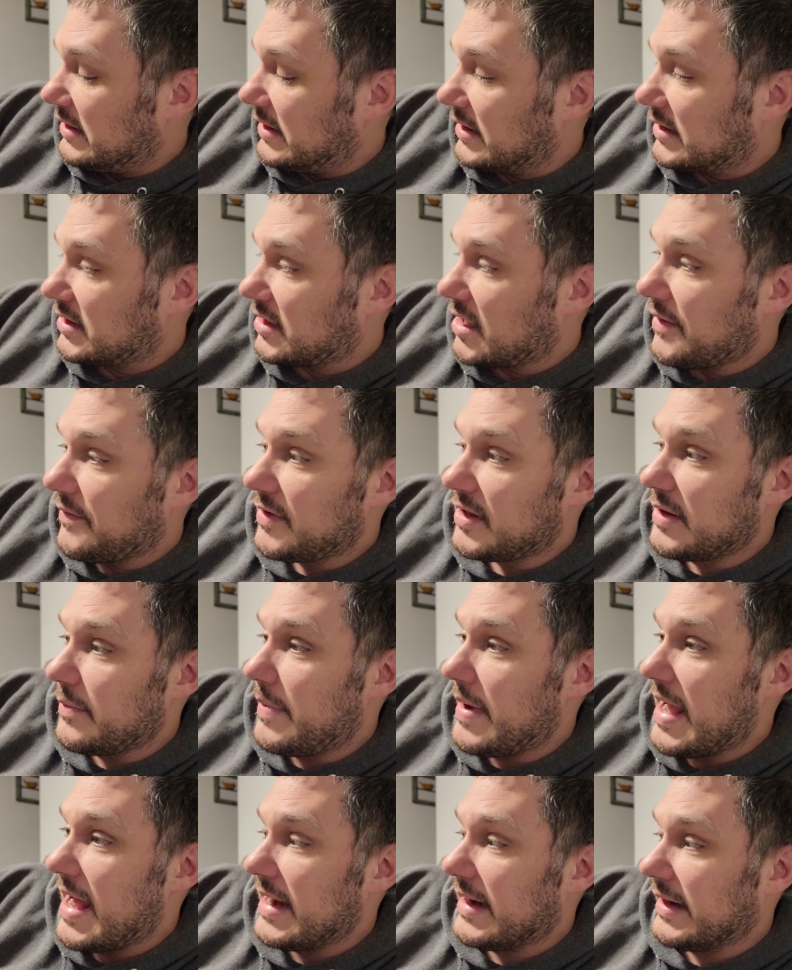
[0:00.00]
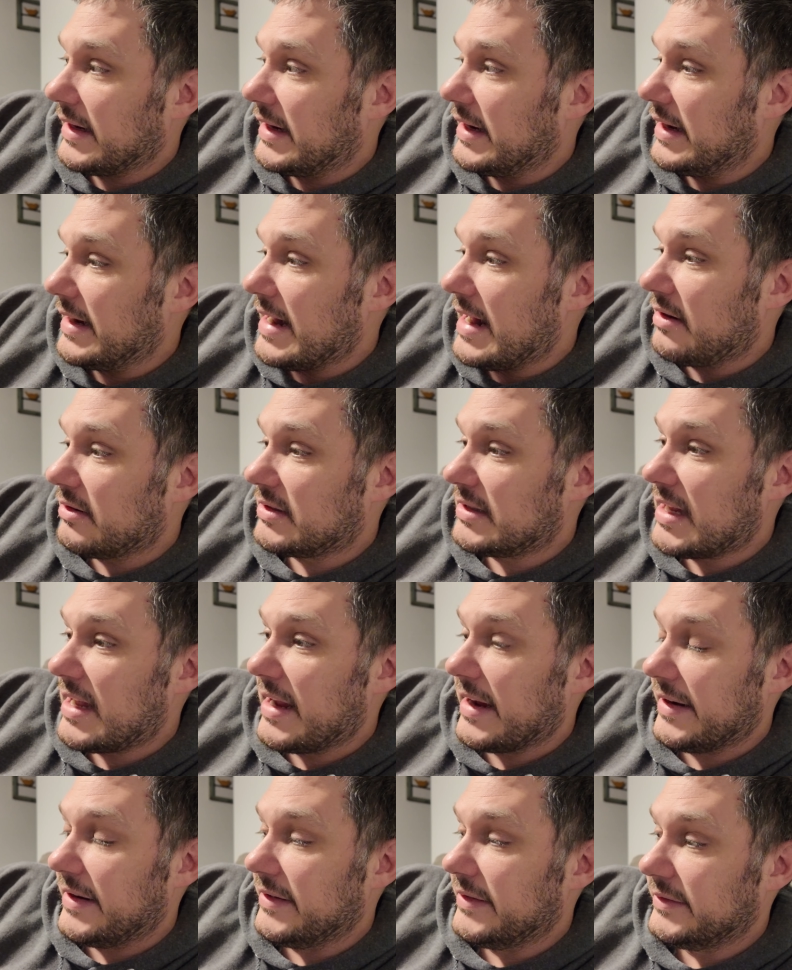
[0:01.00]
discover the bat and get it
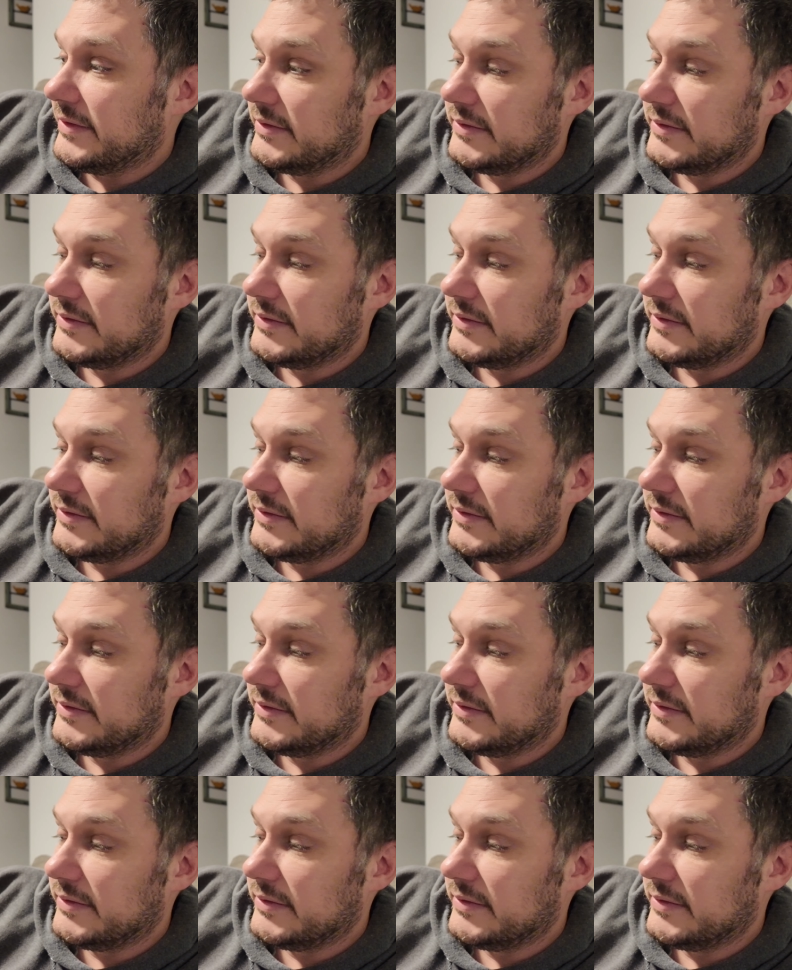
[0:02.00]
outside.